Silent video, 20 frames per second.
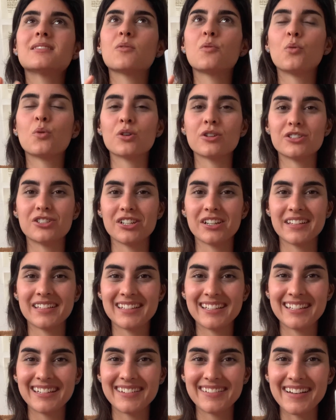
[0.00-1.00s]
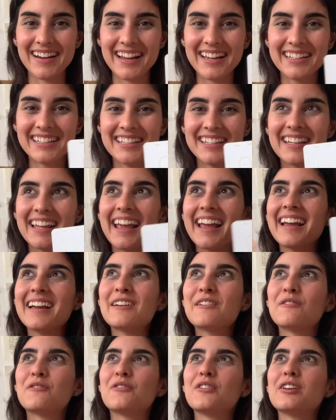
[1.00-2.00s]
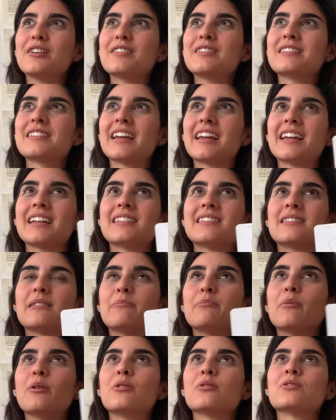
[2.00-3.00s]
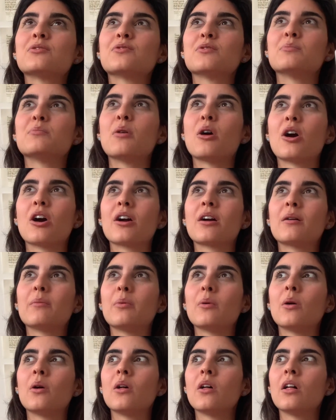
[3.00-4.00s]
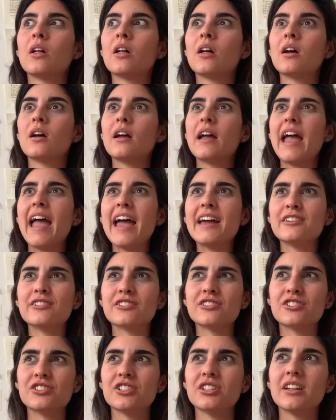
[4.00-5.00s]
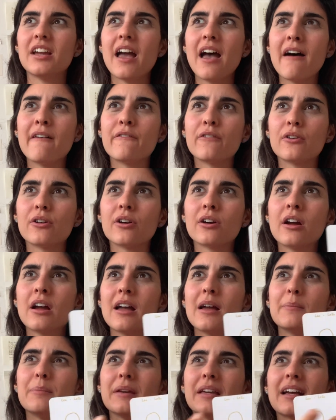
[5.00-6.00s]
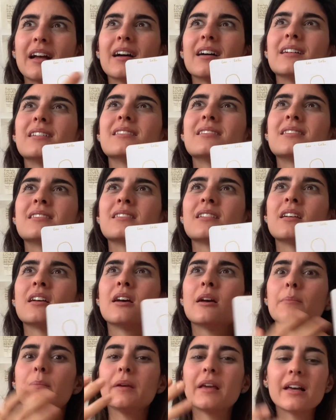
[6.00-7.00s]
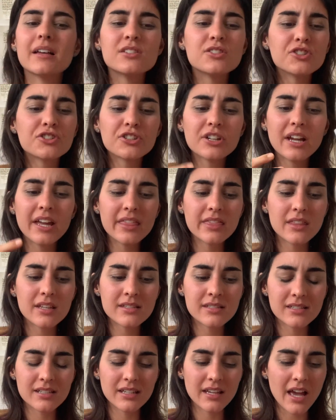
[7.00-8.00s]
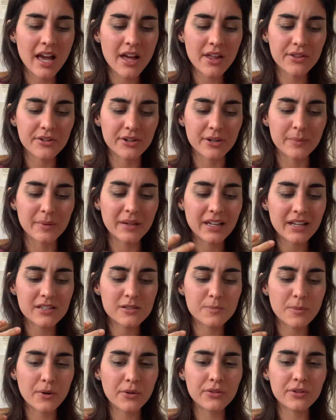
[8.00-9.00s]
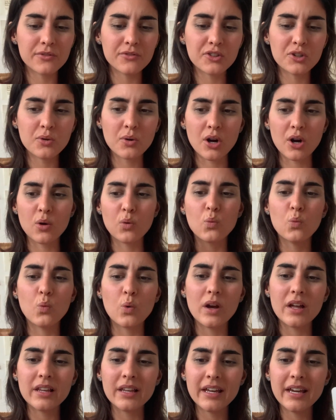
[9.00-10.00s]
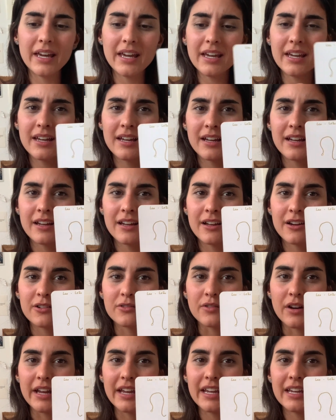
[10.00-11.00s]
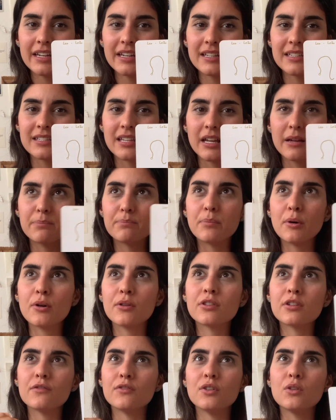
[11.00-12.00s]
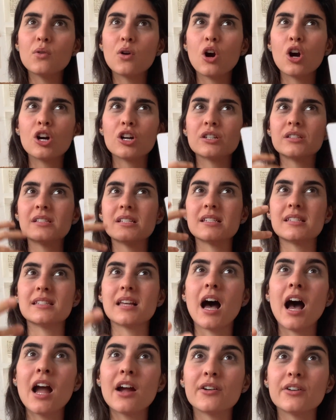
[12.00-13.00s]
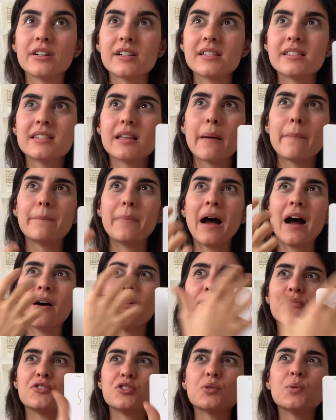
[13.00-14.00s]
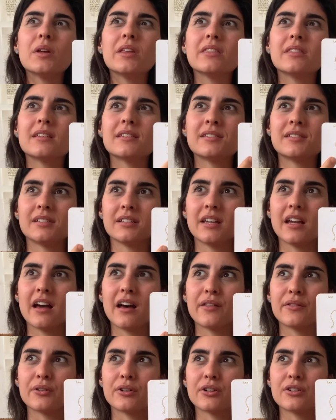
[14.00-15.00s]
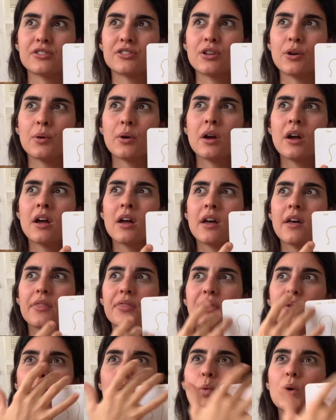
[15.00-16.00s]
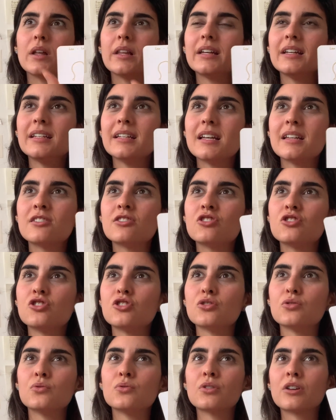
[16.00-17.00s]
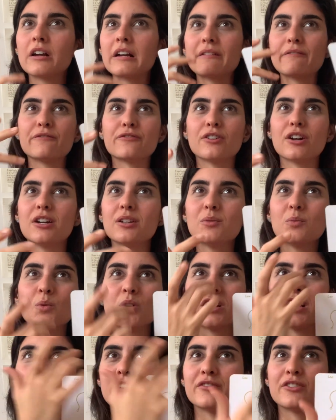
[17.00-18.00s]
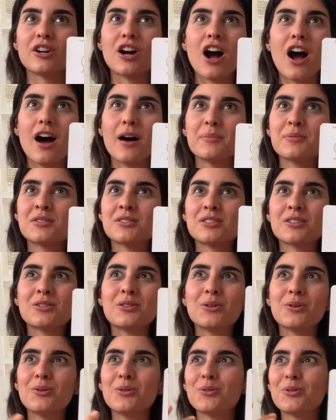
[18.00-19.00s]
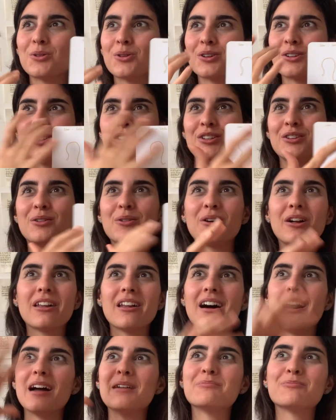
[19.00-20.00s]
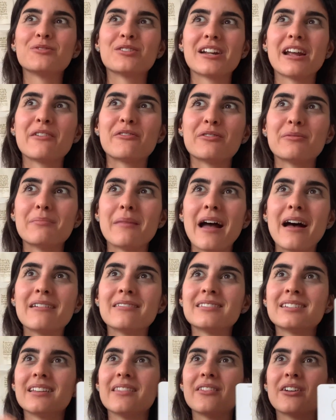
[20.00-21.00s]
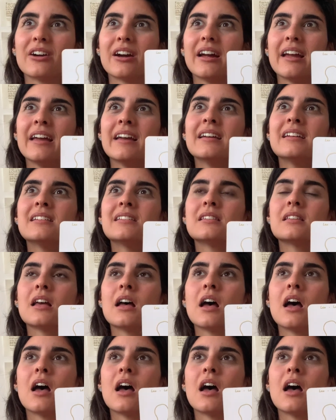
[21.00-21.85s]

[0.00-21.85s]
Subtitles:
gorgeous, right? Today it feels like it's the most remarkable energy ever, because you're in this together, because both of you are willing, right? It's like both of you are desirous about doing this together. So the willingness to confront whatever obstacle, or, you know, climb whatever mountain there is,